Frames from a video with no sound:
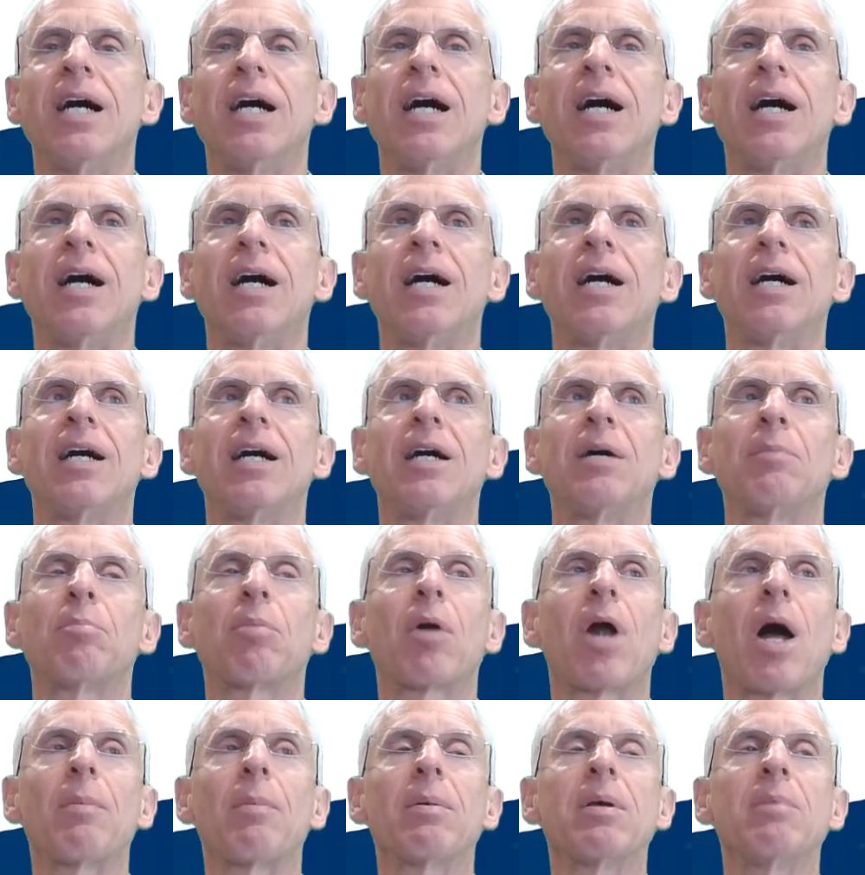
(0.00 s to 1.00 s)

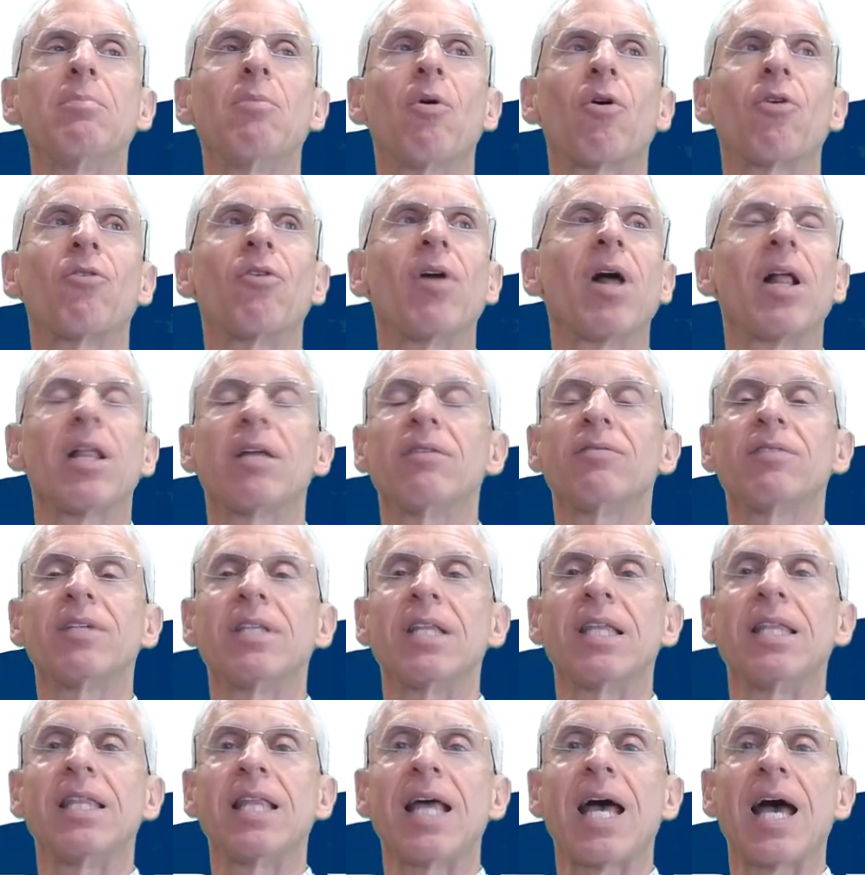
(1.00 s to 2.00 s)
Probably more
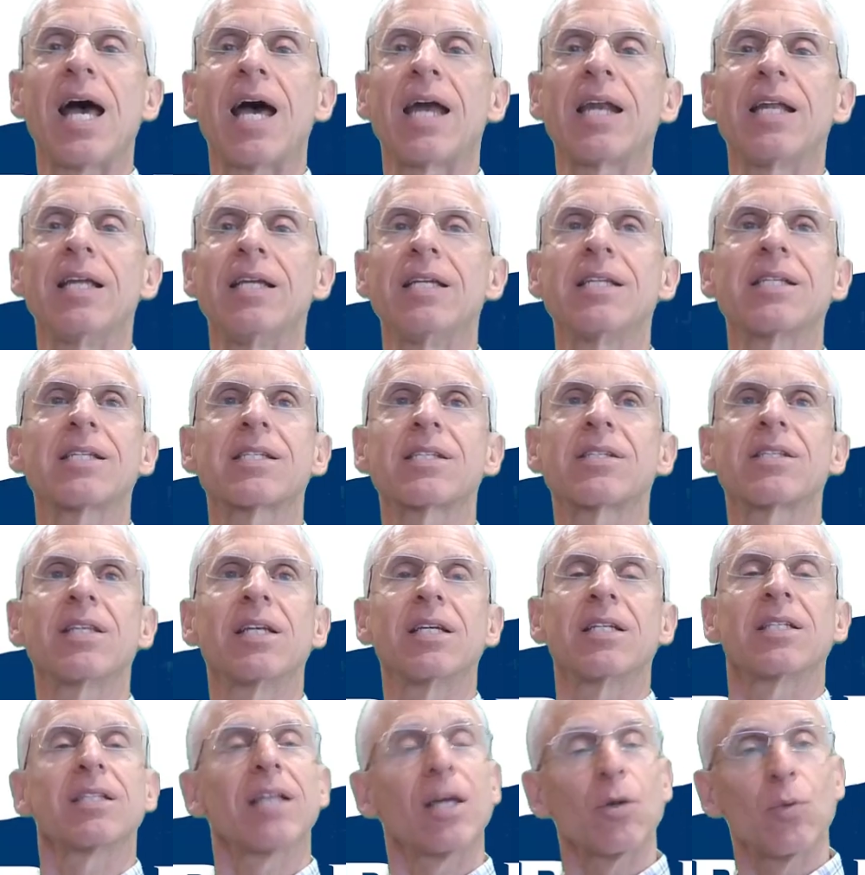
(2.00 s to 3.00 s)
relevant than that is
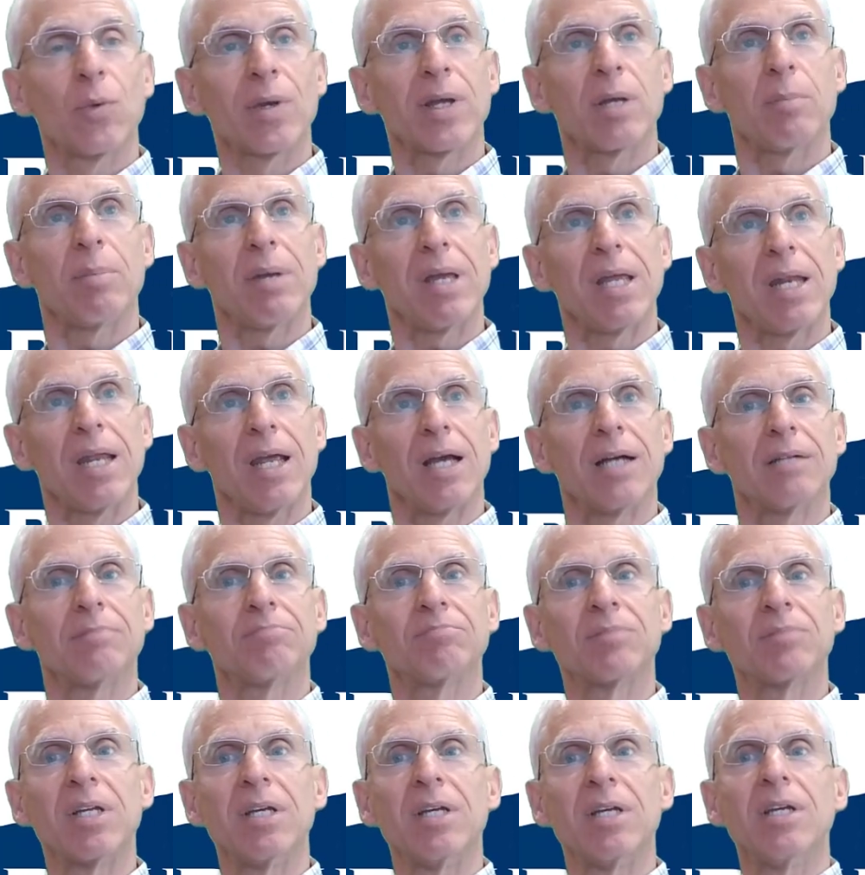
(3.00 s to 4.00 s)
things like
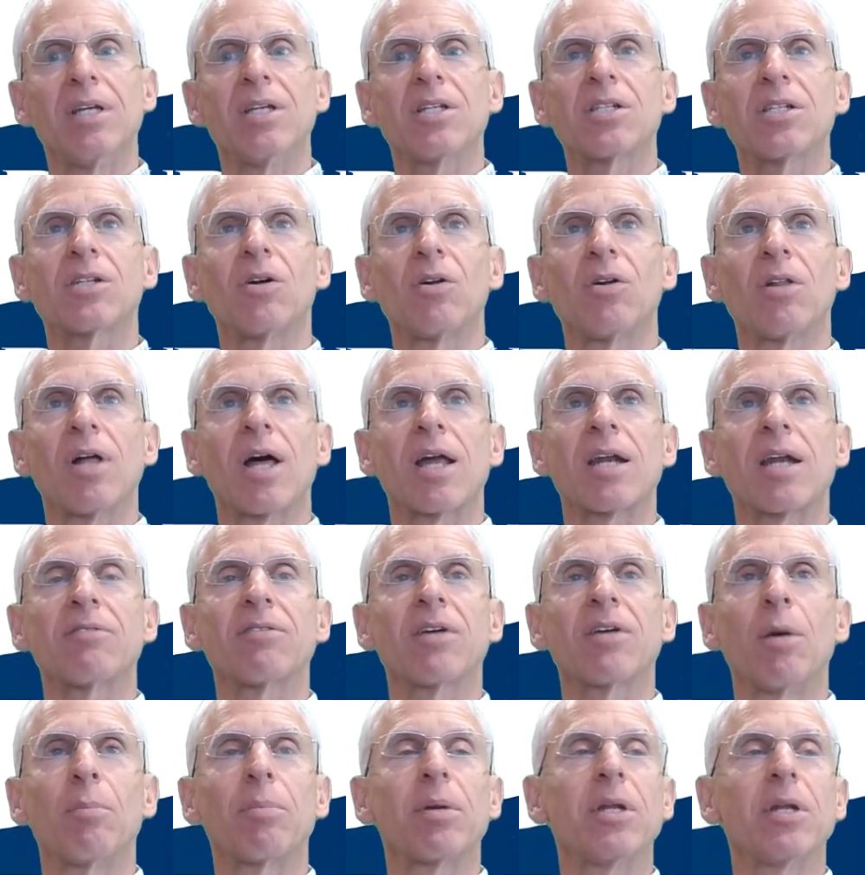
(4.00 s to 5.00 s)
Wikipedia. So a lot
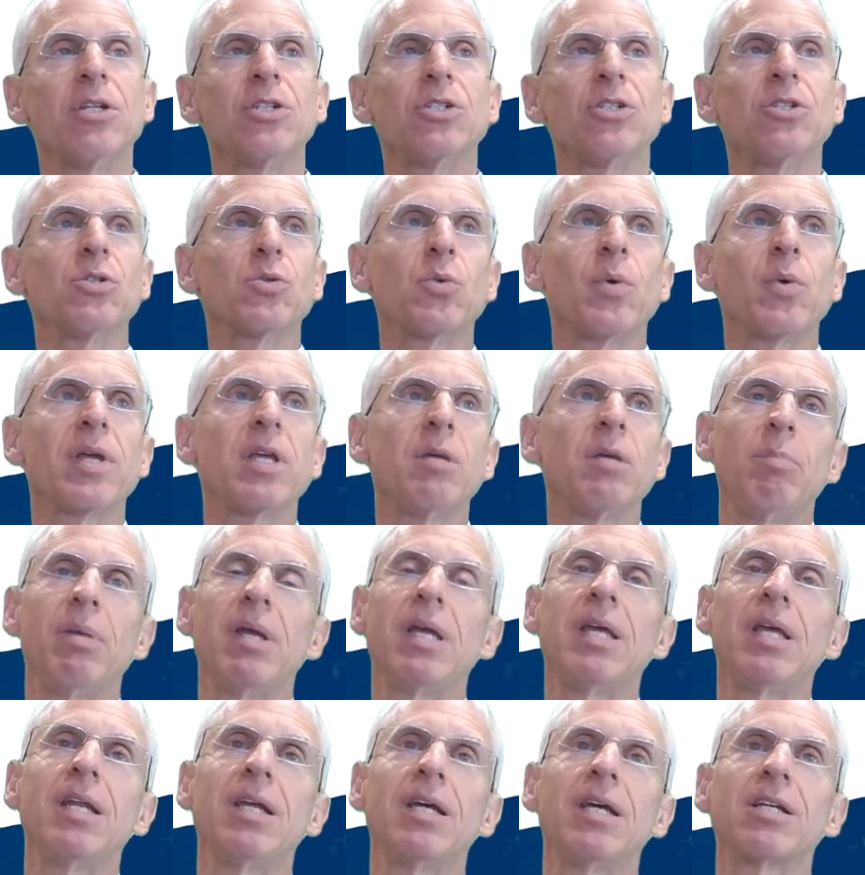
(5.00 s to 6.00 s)
of companies use
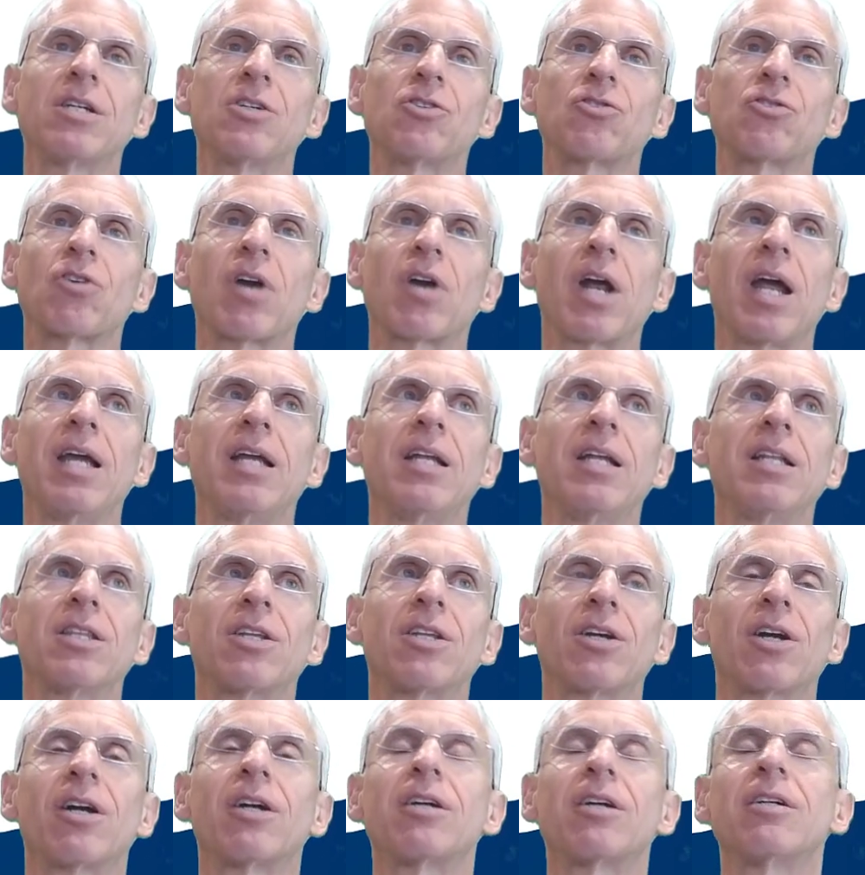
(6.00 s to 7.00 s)
Wikipedia to
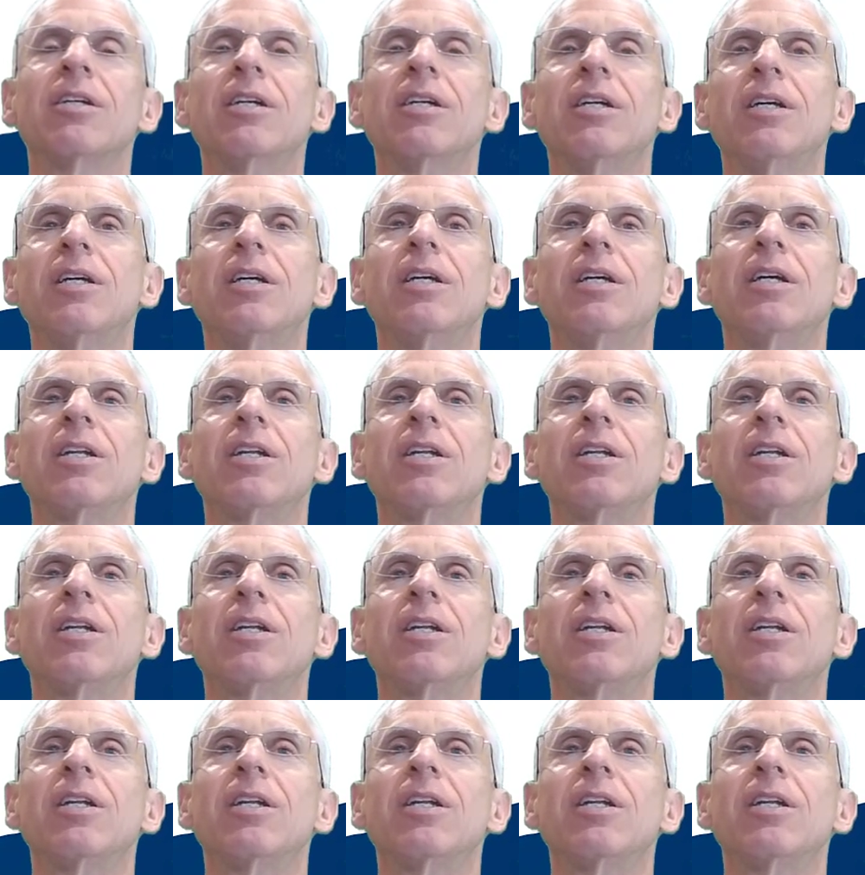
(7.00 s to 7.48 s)
train their